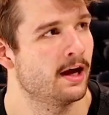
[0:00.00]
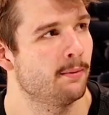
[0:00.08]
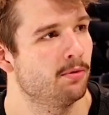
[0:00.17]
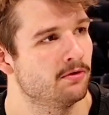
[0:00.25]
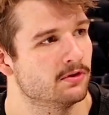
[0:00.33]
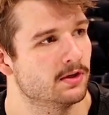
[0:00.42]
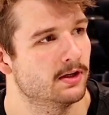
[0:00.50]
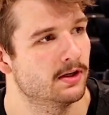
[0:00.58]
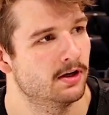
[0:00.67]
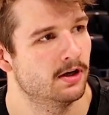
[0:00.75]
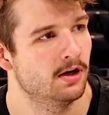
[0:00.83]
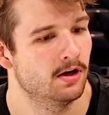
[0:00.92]

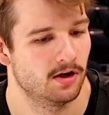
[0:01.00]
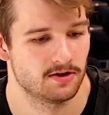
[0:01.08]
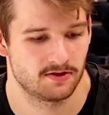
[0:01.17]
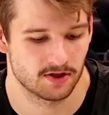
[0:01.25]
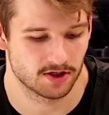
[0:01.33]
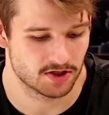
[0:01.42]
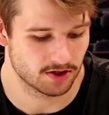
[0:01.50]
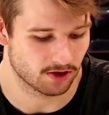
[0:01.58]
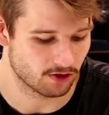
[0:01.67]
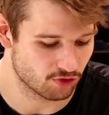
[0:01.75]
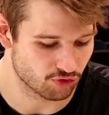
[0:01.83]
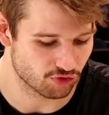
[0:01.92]
is such a
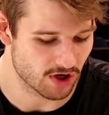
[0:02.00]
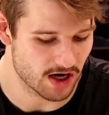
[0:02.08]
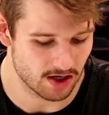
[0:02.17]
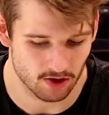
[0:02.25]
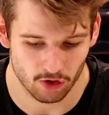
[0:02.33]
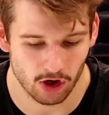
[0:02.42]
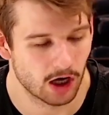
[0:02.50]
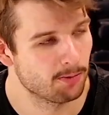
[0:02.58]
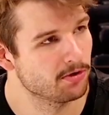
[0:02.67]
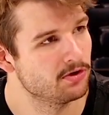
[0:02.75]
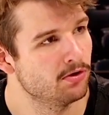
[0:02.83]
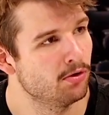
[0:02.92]
great
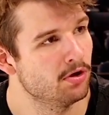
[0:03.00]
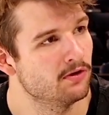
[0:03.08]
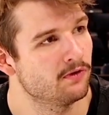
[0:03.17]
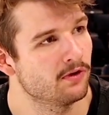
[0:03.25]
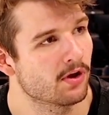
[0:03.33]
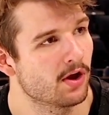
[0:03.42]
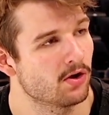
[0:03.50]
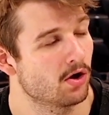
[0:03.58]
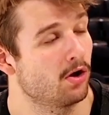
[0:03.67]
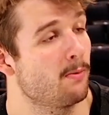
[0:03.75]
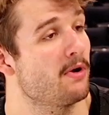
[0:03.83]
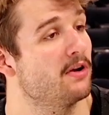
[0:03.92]
opportunity for like not
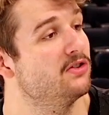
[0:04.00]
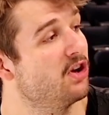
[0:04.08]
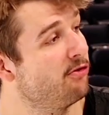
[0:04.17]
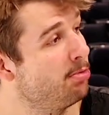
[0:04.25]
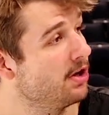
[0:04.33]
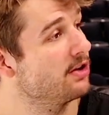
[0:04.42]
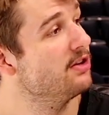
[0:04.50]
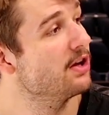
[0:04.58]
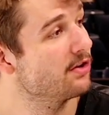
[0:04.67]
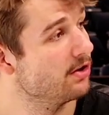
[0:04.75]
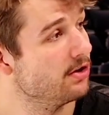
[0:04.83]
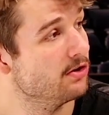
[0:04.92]
only myself but like the
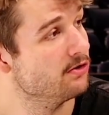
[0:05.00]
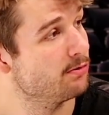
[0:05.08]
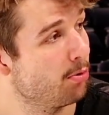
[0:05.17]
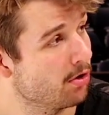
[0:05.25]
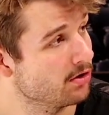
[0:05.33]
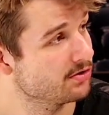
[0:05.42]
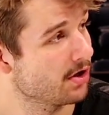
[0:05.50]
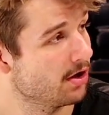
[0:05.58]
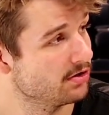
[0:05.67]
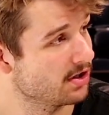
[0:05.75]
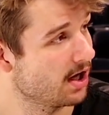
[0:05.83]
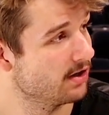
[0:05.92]
other youth sports
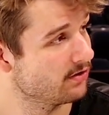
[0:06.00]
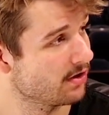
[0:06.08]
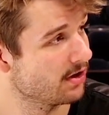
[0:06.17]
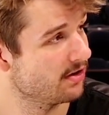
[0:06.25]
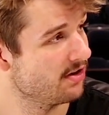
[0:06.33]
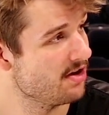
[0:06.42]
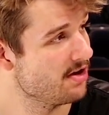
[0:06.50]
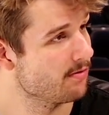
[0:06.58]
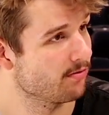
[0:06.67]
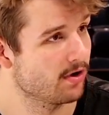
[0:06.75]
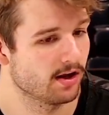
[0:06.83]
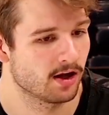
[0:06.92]
college guys on our team,
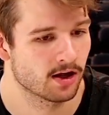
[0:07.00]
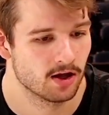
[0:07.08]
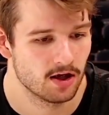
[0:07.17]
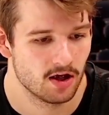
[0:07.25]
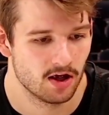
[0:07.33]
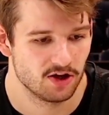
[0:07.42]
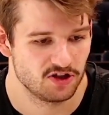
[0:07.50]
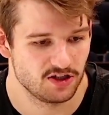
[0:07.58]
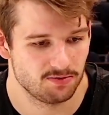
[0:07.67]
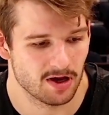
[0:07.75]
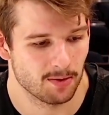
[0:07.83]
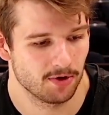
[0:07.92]
right? Like just
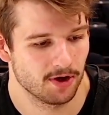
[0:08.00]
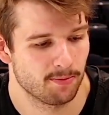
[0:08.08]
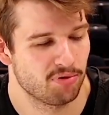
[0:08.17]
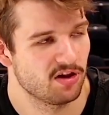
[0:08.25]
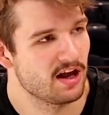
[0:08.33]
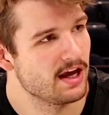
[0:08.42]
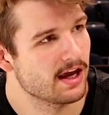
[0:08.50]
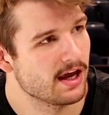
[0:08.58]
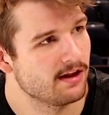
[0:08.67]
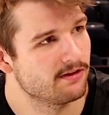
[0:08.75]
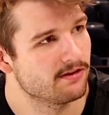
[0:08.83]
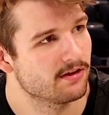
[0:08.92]
being able to play
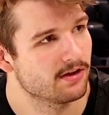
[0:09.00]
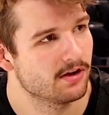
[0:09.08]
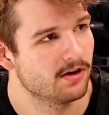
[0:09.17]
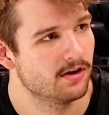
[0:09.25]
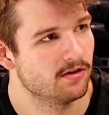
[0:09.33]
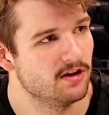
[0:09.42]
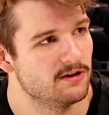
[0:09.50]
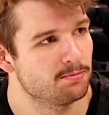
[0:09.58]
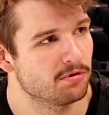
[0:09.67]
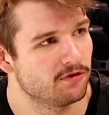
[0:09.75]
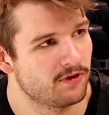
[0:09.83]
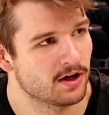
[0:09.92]
against these
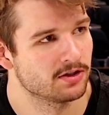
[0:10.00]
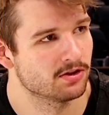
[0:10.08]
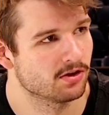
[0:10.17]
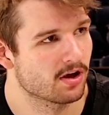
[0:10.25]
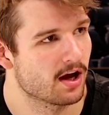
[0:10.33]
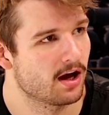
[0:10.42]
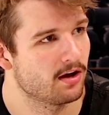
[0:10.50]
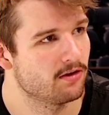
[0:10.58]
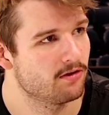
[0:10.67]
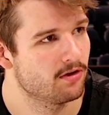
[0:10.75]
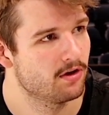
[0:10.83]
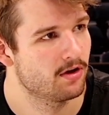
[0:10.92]
professional
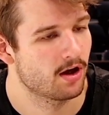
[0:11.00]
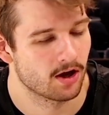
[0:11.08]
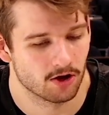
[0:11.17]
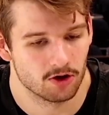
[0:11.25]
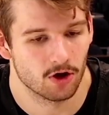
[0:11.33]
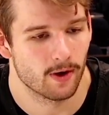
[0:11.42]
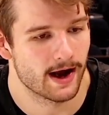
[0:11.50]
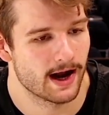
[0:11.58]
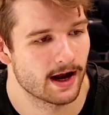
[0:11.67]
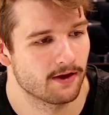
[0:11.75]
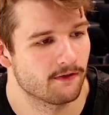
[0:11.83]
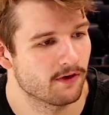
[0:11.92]
guys and go at
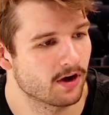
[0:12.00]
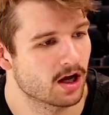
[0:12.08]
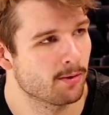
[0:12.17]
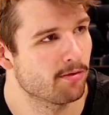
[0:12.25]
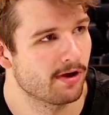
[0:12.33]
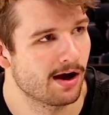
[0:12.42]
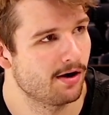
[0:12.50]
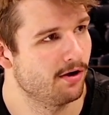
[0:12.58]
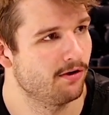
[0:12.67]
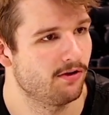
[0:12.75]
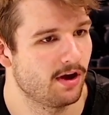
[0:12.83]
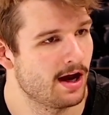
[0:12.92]
it for a couple
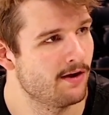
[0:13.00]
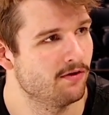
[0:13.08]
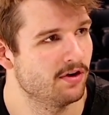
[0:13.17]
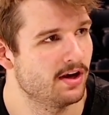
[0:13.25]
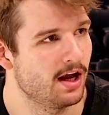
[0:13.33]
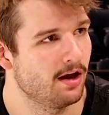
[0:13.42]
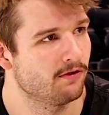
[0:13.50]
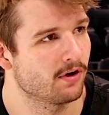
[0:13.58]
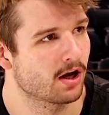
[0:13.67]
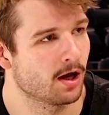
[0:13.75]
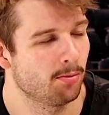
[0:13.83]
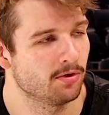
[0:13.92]
hours every day for a
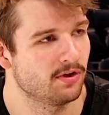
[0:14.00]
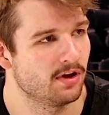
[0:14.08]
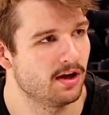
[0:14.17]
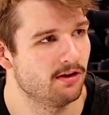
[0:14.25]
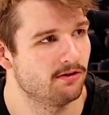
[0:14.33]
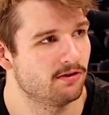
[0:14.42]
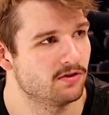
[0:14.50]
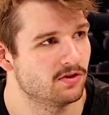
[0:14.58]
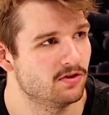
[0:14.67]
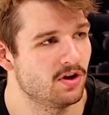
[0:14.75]
couple of days is just, you get